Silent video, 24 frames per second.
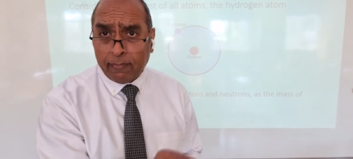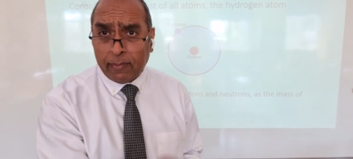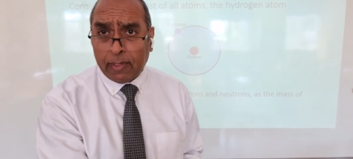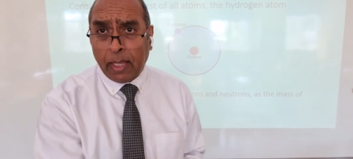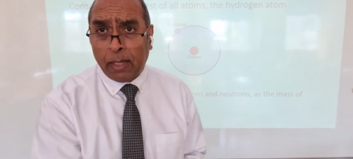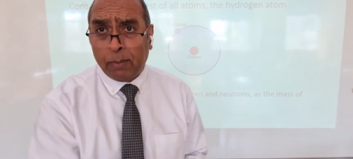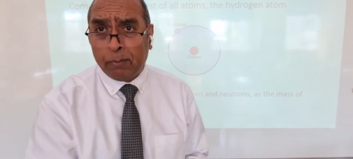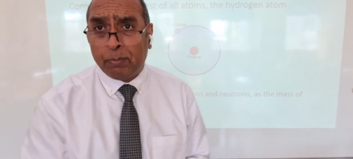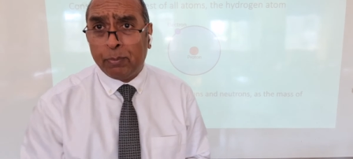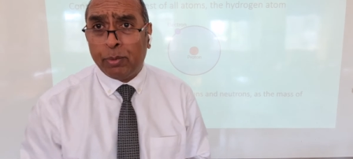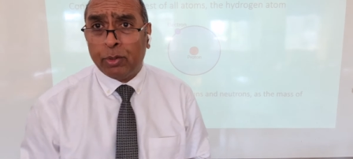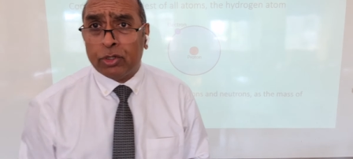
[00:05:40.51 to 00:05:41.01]

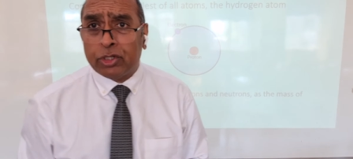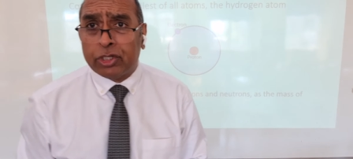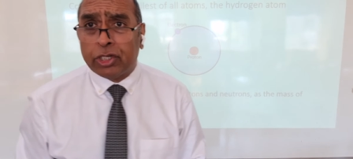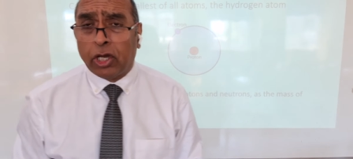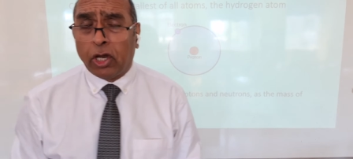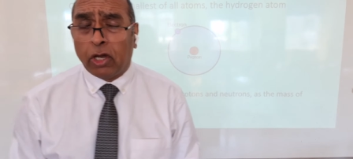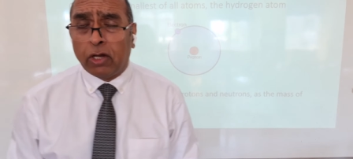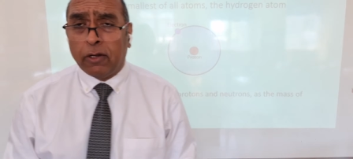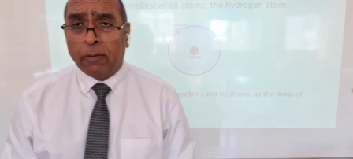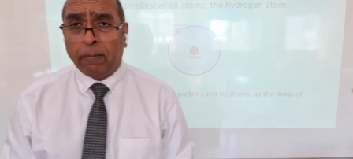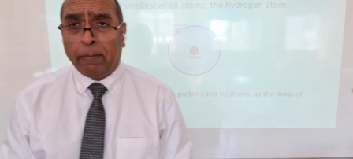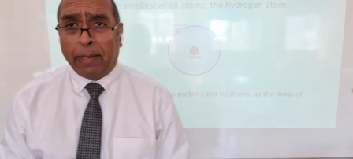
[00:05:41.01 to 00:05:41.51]
and put it
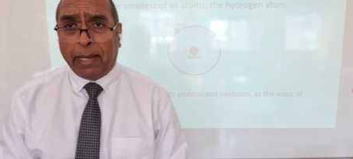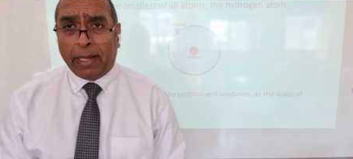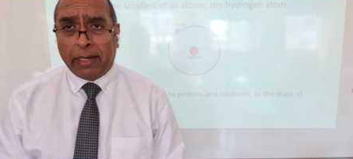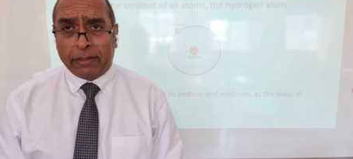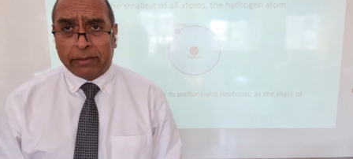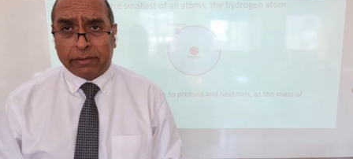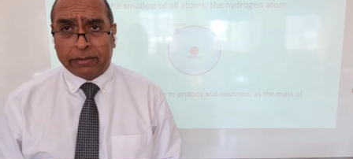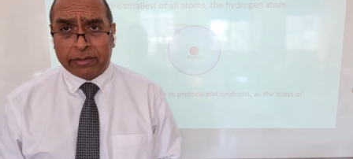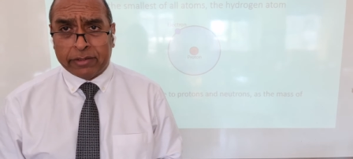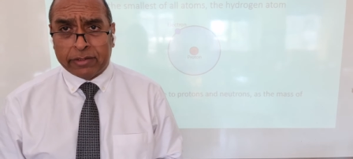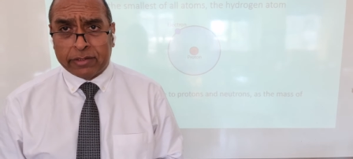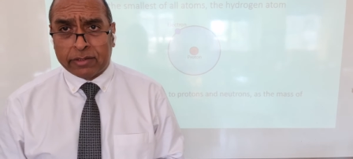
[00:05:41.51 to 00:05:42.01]
on a
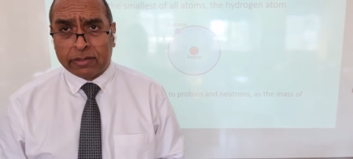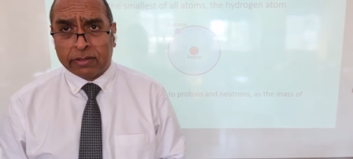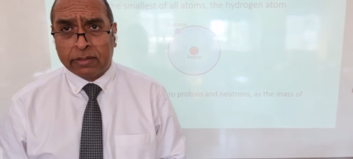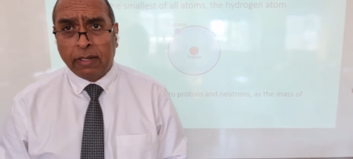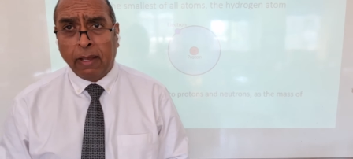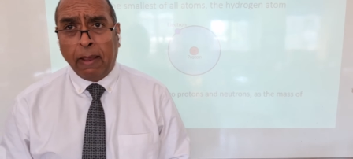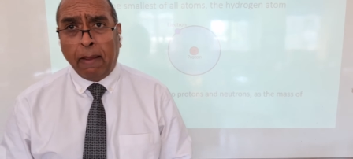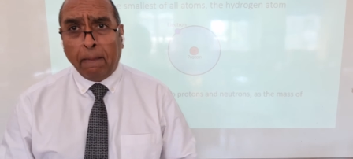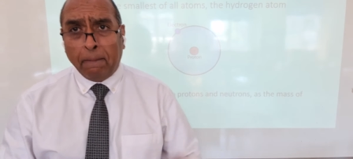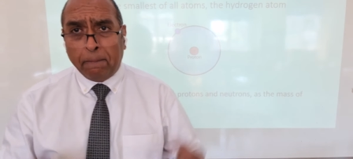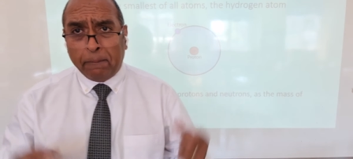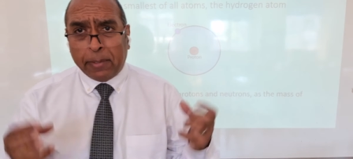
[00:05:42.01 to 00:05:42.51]
balance,
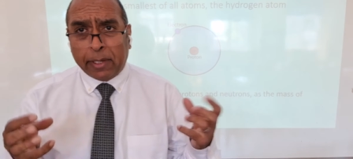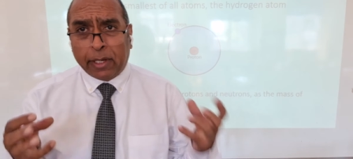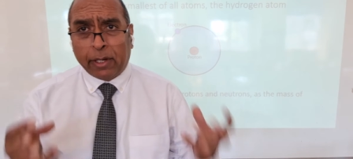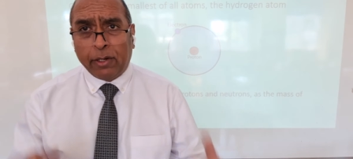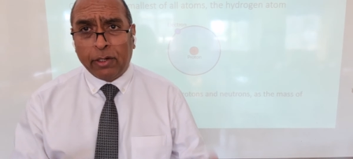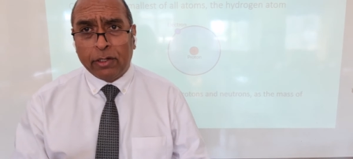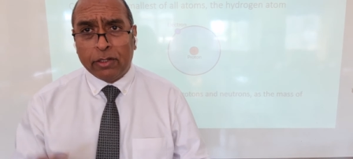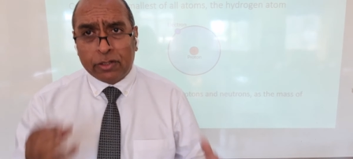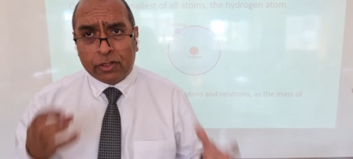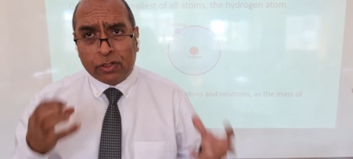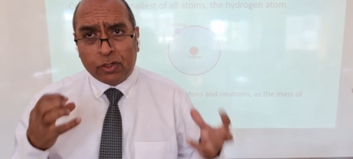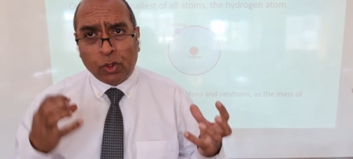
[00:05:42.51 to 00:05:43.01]

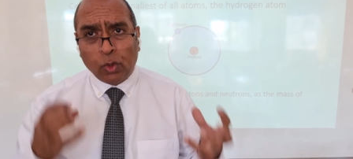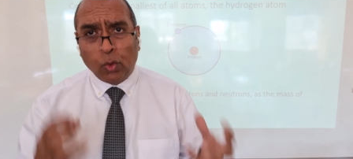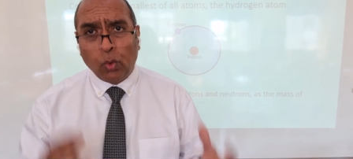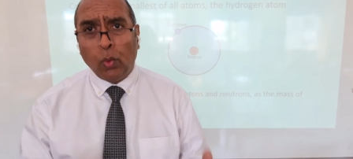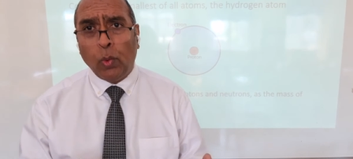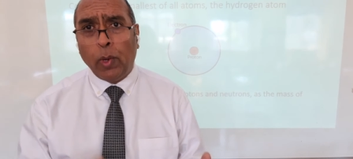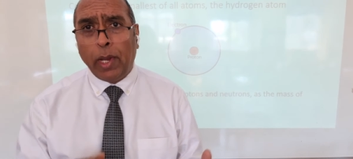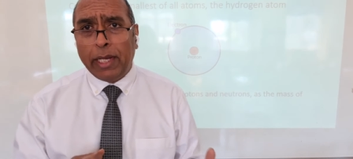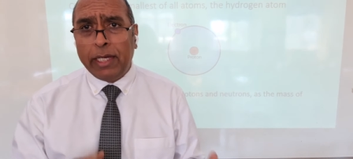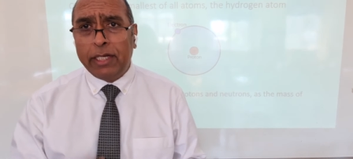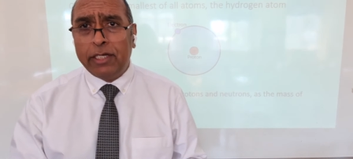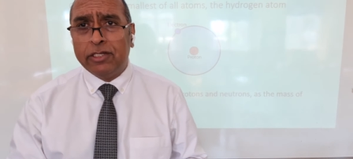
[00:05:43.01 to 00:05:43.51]
because the
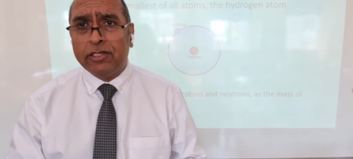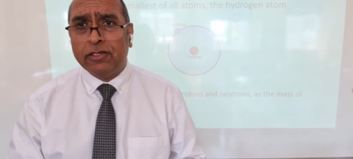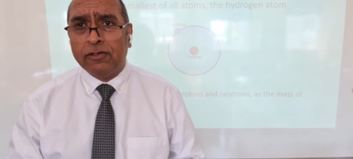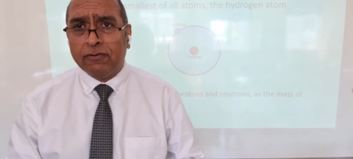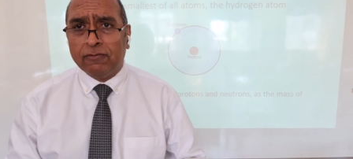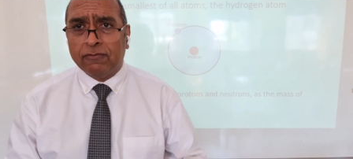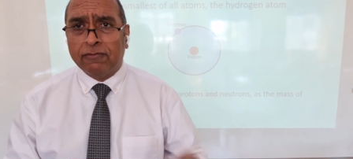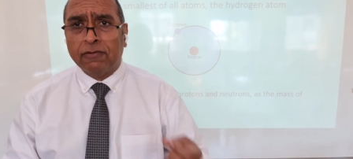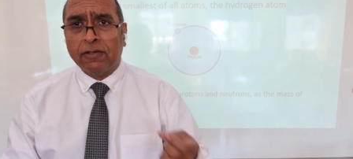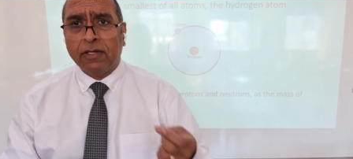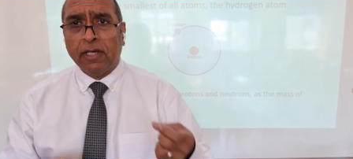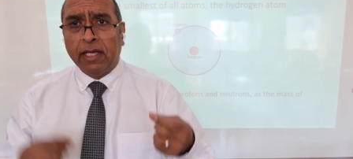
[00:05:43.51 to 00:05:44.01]
weight
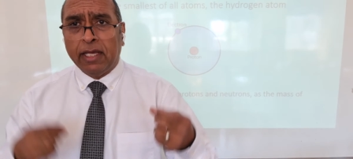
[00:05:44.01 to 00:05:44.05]
of